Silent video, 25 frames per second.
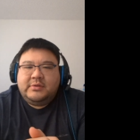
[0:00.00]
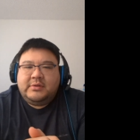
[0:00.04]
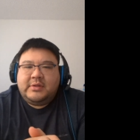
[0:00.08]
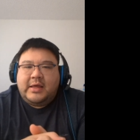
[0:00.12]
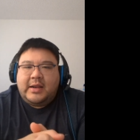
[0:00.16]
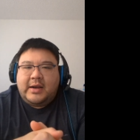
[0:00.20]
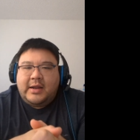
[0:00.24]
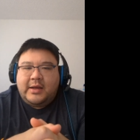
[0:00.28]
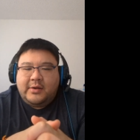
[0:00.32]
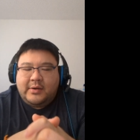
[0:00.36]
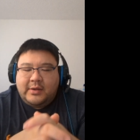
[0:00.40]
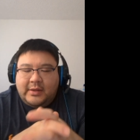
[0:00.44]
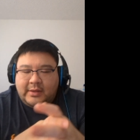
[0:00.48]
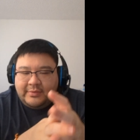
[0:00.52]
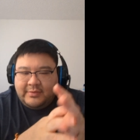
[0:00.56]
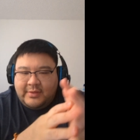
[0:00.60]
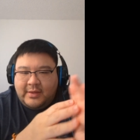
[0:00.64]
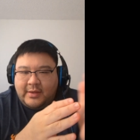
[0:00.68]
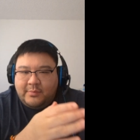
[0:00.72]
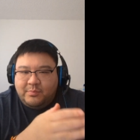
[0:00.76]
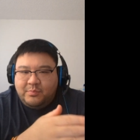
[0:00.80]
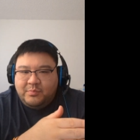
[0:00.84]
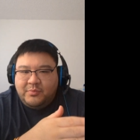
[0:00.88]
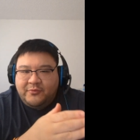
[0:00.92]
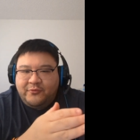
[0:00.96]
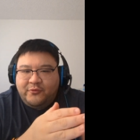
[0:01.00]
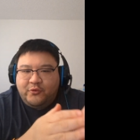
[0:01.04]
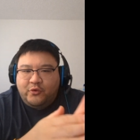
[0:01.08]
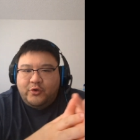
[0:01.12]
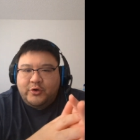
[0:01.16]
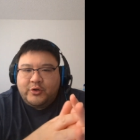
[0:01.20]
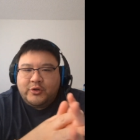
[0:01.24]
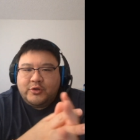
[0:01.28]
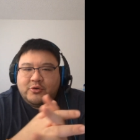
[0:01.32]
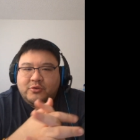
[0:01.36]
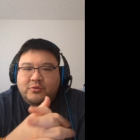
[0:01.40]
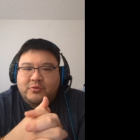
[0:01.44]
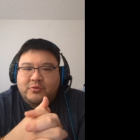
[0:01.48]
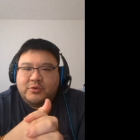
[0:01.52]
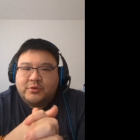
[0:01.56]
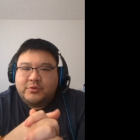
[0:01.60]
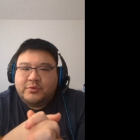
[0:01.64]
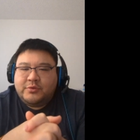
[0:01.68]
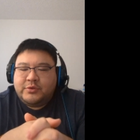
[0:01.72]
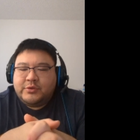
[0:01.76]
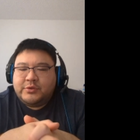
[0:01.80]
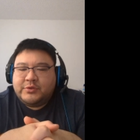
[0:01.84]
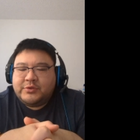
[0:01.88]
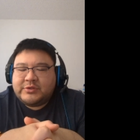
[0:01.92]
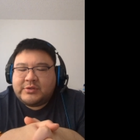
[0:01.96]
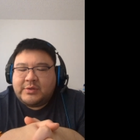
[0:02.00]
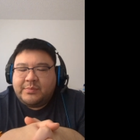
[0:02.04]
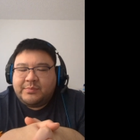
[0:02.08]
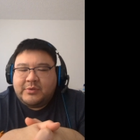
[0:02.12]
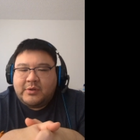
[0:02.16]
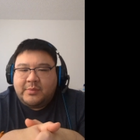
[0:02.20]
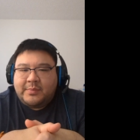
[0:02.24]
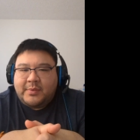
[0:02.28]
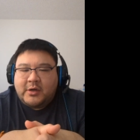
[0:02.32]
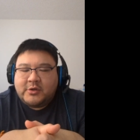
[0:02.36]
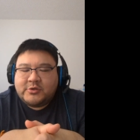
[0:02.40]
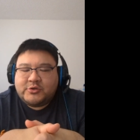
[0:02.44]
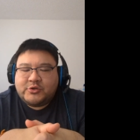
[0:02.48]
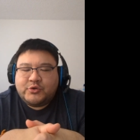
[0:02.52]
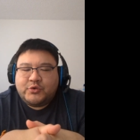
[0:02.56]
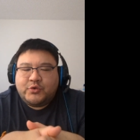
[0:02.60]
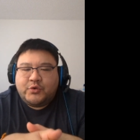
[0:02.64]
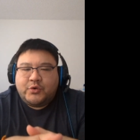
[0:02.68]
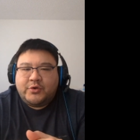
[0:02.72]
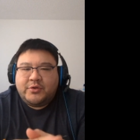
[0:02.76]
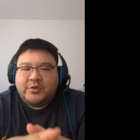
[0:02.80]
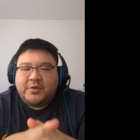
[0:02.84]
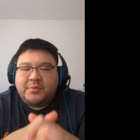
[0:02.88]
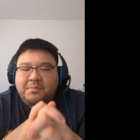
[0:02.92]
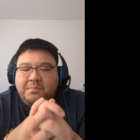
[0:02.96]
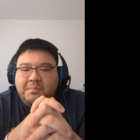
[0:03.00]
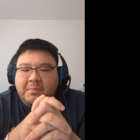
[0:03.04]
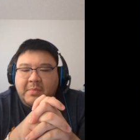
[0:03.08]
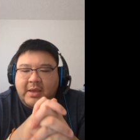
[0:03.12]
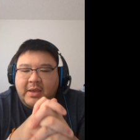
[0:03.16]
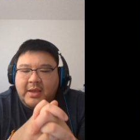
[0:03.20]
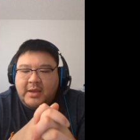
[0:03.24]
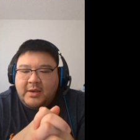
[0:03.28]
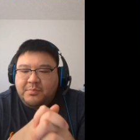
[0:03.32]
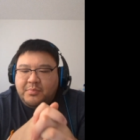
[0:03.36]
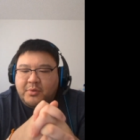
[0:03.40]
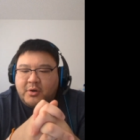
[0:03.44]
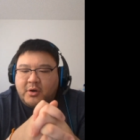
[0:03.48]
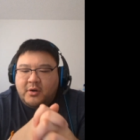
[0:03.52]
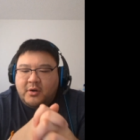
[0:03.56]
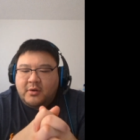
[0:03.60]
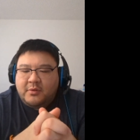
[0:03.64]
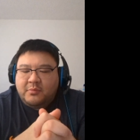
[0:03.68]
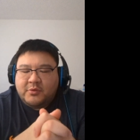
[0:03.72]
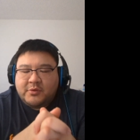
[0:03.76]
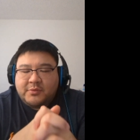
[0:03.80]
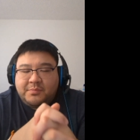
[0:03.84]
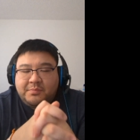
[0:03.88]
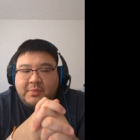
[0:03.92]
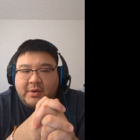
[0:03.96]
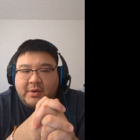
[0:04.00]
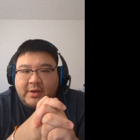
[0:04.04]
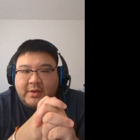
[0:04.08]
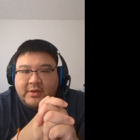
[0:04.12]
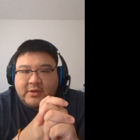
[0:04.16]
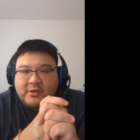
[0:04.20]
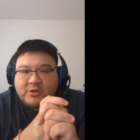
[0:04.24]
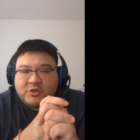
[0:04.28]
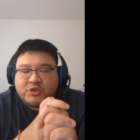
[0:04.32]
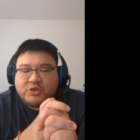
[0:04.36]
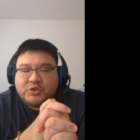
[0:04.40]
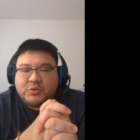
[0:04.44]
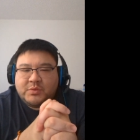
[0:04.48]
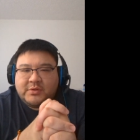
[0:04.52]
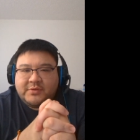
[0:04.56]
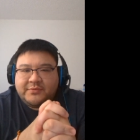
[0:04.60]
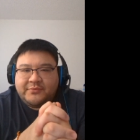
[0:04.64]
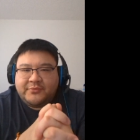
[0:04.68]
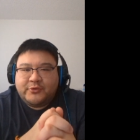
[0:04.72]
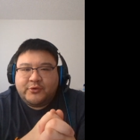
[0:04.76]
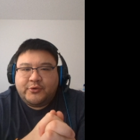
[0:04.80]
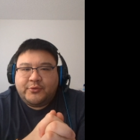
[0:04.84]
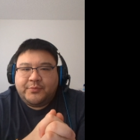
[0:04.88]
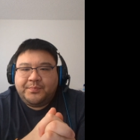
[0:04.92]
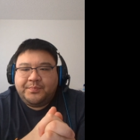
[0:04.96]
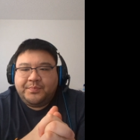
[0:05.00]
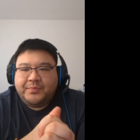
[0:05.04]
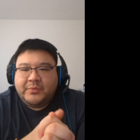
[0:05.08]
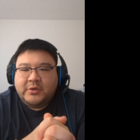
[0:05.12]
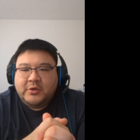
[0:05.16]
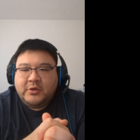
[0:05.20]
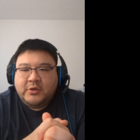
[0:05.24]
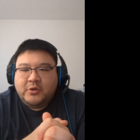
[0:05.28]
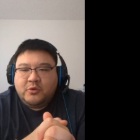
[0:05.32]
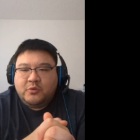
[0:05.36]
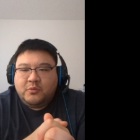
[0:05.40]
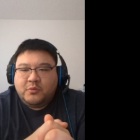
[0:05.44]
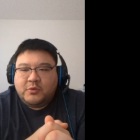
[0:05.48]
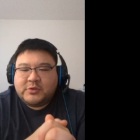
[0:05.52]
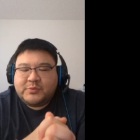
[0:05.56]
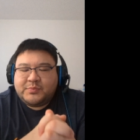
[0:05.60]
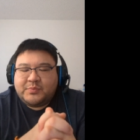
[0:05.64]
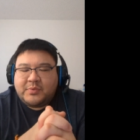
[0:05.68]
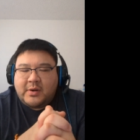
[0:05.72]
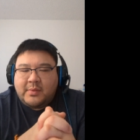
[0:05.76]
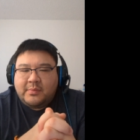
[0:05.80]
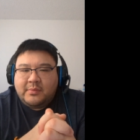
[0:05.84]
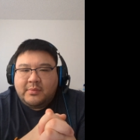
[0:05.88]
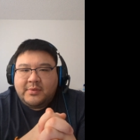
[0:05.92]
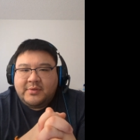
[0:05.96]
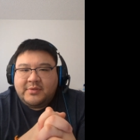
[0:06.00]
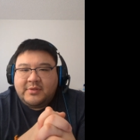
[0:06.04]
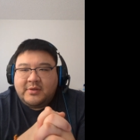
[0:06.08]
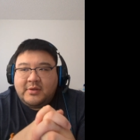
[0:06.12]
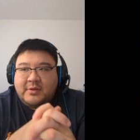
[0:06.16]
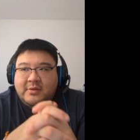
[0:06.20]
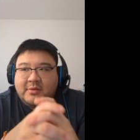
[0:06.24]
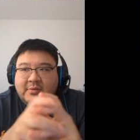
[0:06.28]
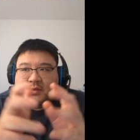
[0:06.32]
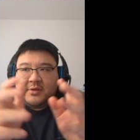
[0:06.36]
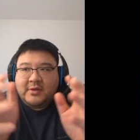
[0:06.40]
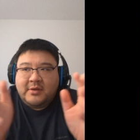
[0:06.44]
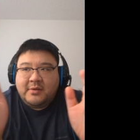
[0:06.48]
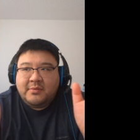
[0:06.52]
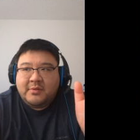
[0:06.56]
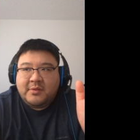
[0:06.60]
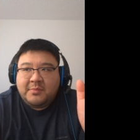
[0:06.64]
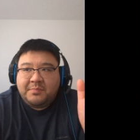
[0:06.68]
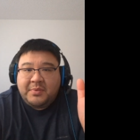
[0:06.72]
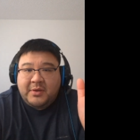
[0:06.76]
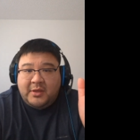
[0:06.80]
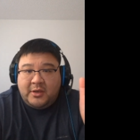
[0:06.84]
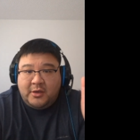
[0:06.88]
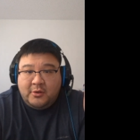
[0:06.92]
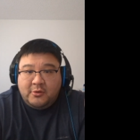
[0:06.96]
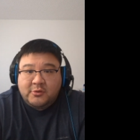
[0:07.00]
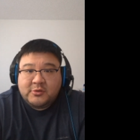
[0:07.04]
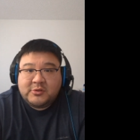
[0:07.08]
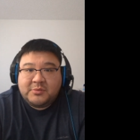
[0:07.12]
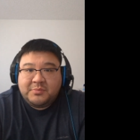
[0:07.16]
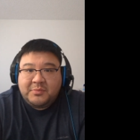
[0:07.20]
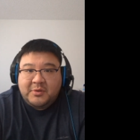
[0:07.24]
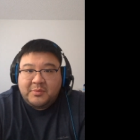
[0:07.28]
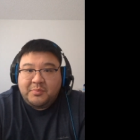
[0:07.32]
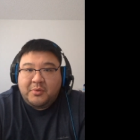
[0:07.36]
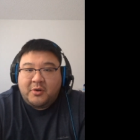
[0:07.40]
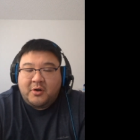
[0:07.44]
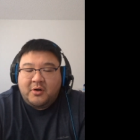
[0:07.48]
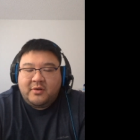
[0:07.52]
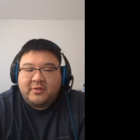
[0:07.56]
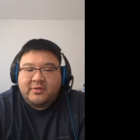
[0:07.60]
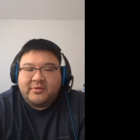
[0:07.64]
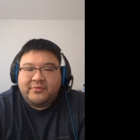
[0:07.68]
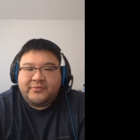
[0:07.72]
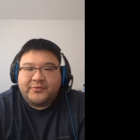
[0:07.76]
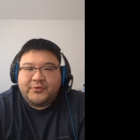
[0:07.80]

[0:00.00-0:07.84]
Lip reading: that before you summed up Agincourt, the main part with my issue with the film was probably the penultimate part of the